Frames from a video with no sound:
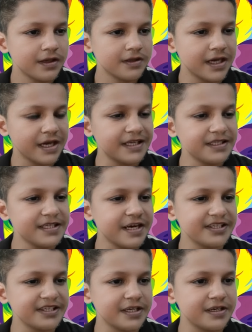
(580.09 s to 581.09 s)
The
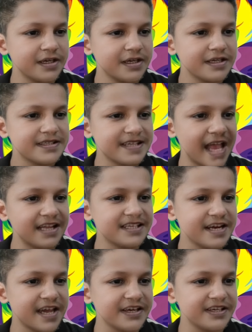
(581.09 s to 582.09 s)
underrated
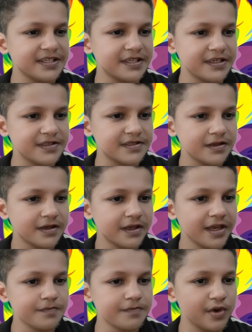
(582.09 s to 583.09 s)
Saldana returns
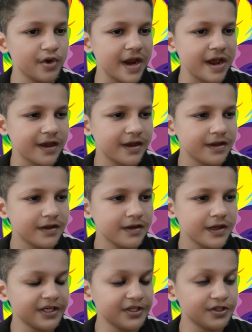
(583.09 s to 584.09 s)
Gamora
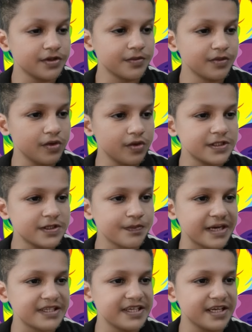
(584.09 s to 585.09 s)
into the most
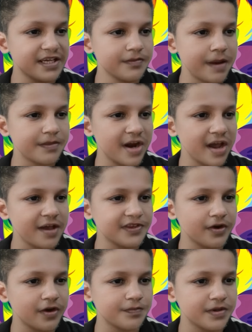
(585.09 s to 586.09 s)
practical member of the
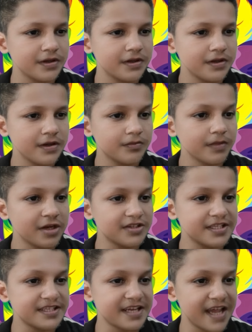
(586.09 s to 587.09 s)
group.
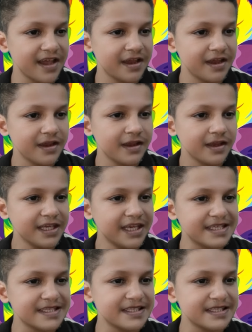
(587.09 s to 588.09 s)
Bautista
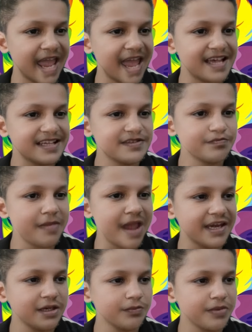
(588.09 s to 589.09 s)
gets as
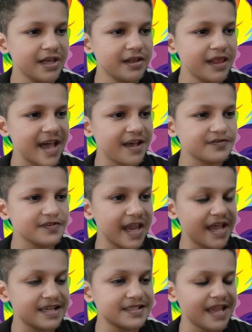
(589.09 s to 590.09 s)
many big laughs
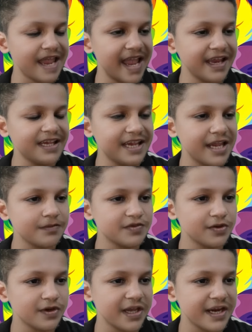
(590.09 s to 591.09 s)
as any M
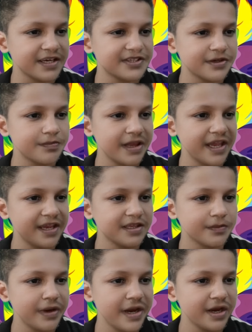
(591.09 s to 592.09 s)
C U character playing the
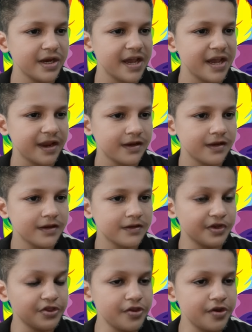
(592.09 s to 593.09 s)
big guy
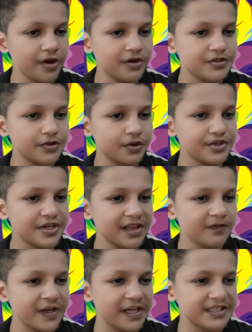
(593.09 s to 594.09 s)
with no social
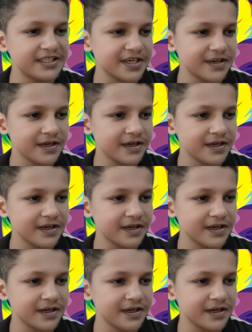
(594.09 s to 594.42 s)
filter.